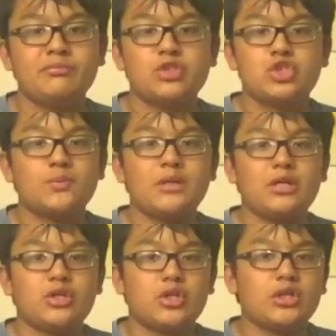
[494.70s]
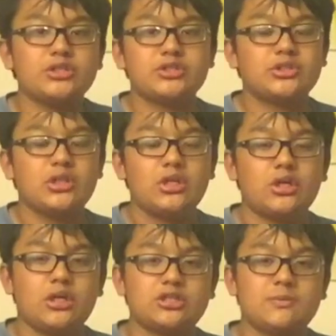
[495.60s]
Should be any guns
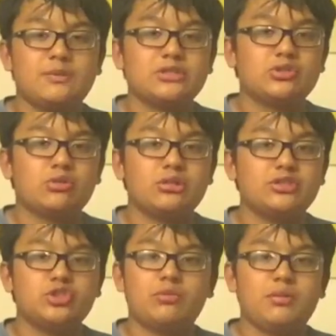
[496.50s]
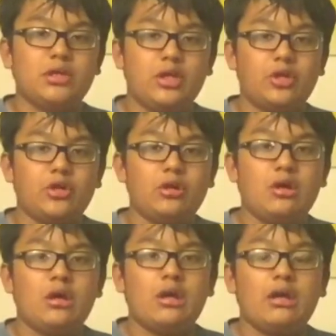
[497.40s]
that's a pistol and shouldn't be here.
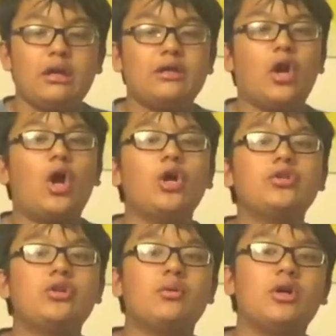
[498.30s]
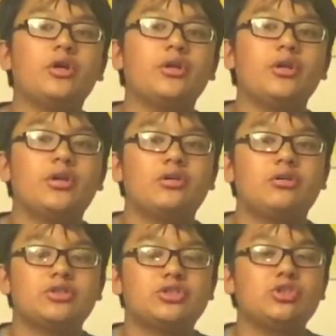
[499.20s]
And the other one,
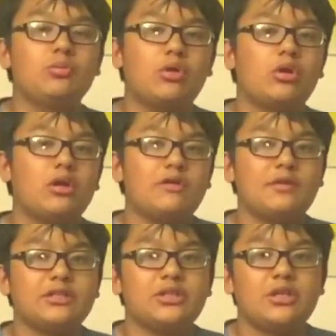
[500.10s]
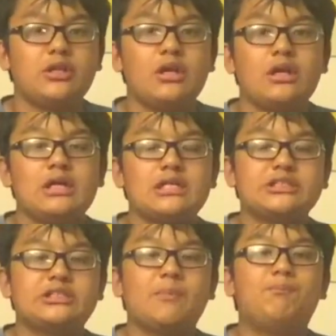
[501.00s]
there's 2 more left, I think,
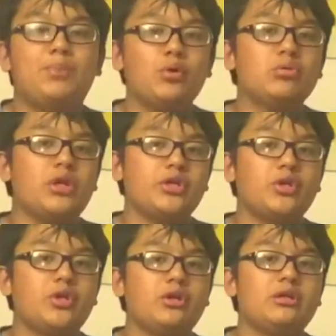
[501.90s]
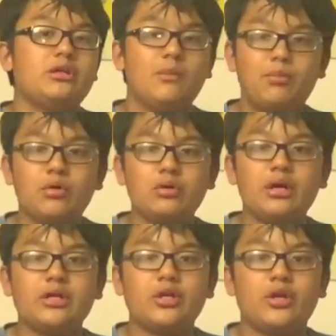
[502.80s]
is the bootlegger. The
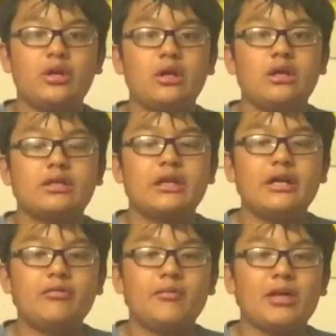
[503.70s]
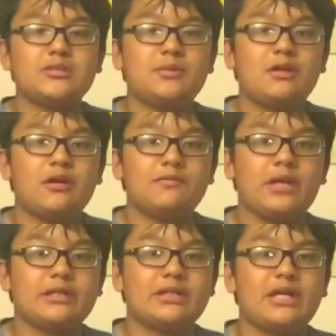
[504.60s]
bootlegger kind of reminds me of
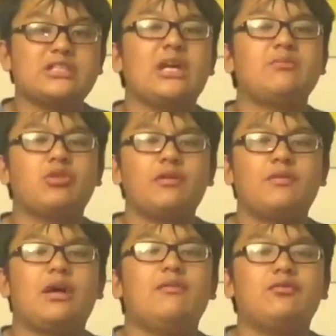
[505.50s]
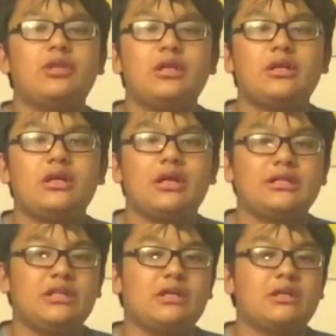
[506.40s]
like that Type 25 thingy, I
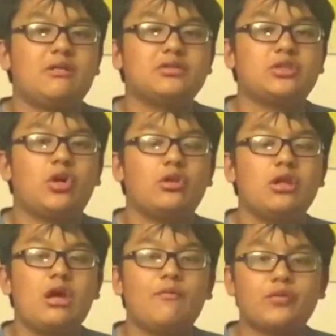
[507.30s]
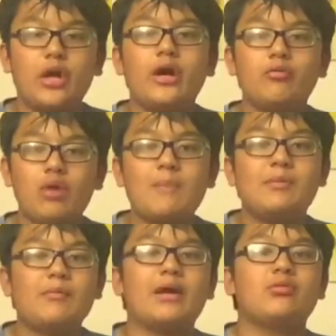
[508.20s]
think that was called. Forgotten
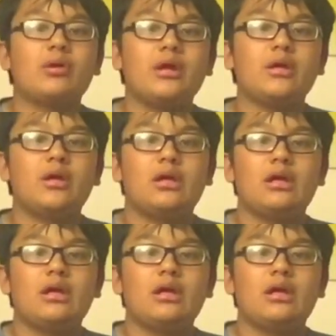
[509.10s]
weapon, by the way.